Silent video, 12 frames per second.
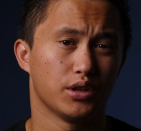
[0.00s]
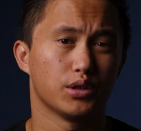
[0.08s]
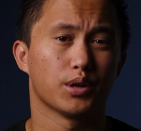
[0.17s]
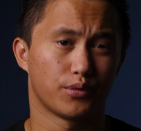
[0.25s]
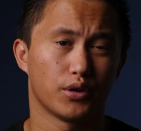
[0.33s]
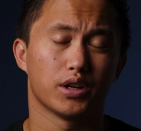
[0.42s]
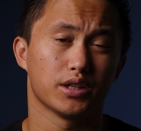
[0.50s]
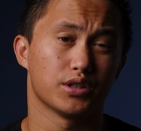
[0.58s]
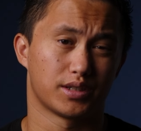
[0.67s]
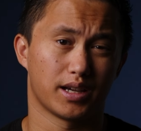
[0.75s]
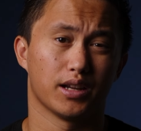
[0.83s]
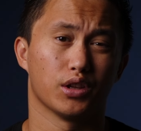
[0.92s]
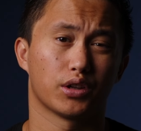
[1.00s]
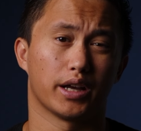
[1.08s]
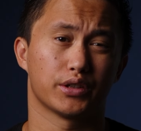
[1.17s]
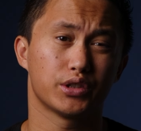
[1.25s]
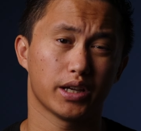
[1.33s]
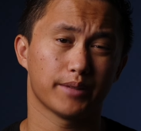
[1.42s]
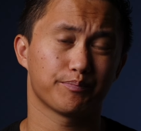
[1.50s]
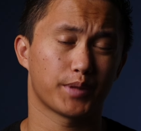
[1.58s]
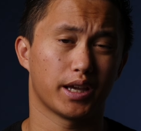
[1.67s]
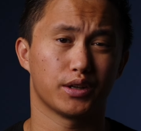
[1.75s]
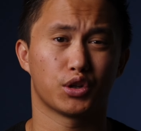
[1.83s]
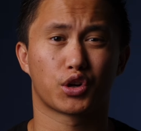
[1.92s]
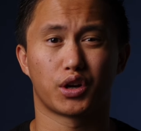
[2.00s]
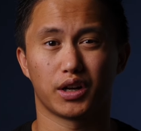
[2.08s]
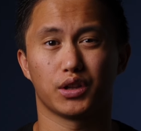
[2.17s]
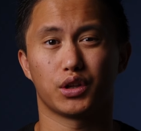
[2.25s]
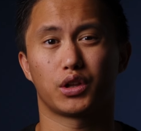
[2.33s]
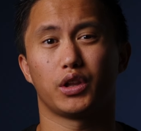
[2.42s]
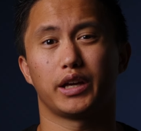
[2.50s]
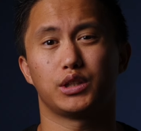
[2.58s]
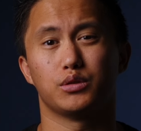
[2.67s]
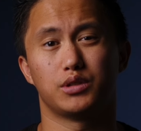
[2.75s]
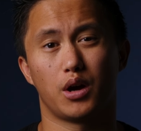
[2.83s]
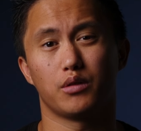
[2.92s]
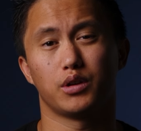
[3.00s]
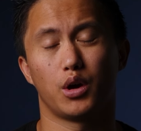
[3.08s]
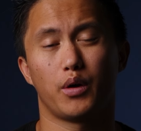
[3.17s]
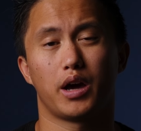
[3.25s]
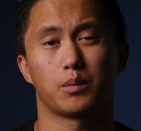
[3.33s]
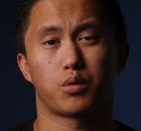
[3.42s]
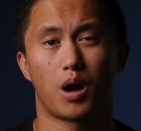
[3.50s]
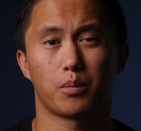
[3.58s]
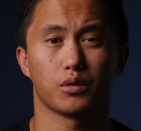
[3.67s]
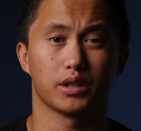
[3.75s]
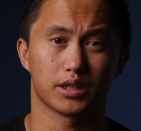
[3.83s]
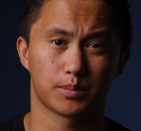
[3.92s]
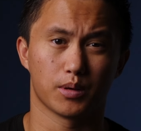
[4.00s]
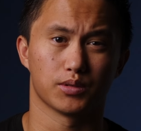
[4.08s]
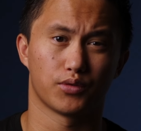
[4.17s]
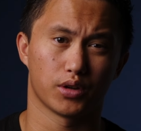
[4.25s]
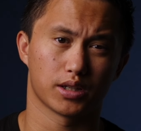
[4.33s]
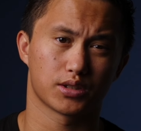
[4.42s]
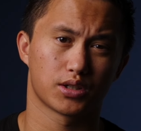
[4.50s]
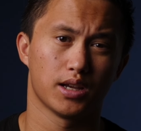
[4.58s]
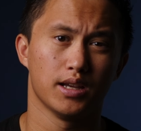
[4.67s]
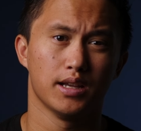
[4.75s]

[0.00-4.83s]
your footage is gonna look like shit, and you're gonna look like you don't know how to properly expose footage.